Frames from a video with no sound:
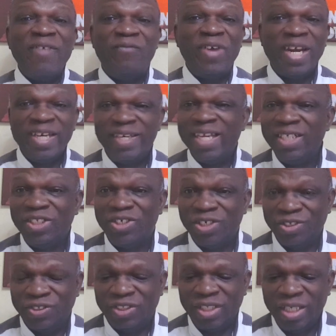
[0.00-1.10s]
very
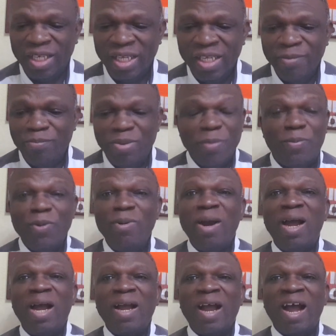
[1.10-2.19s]
dangerous.
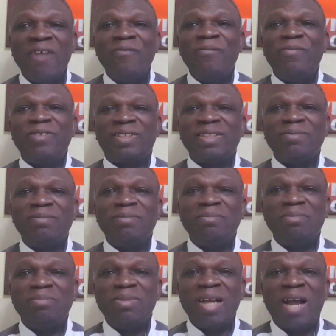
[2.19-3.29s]
I've
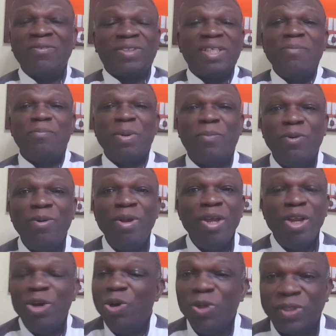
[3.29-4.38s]
seen people
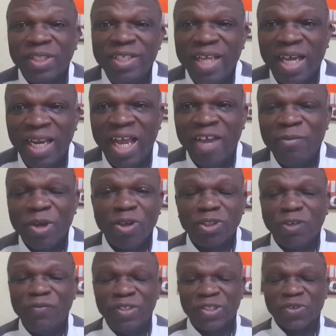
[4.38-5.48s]
losing their life because
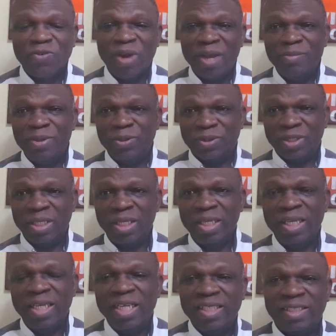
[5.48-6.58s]
of physical abuse.
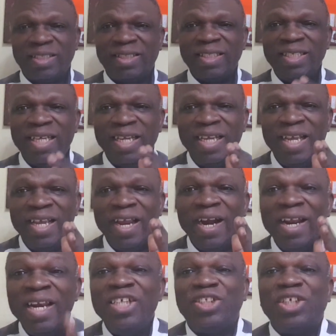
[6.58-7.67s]
It's a
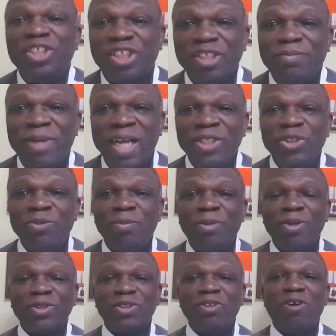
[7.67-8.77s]
relationship that you
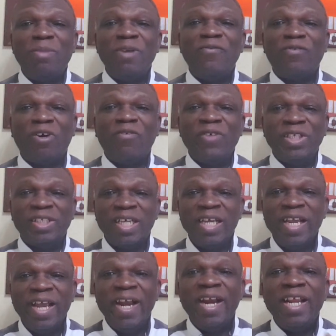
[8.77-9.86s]
must not be involved with,
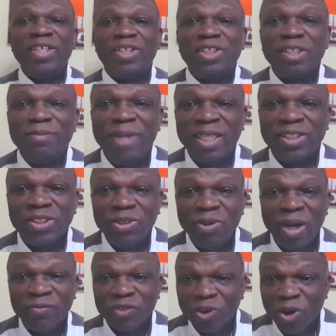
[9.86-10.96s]
a relationship that you
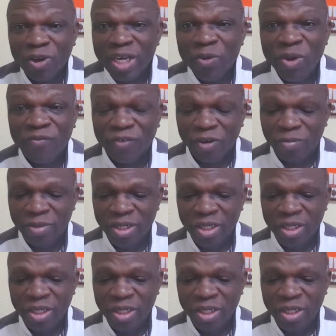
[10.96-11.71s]
have to run away from.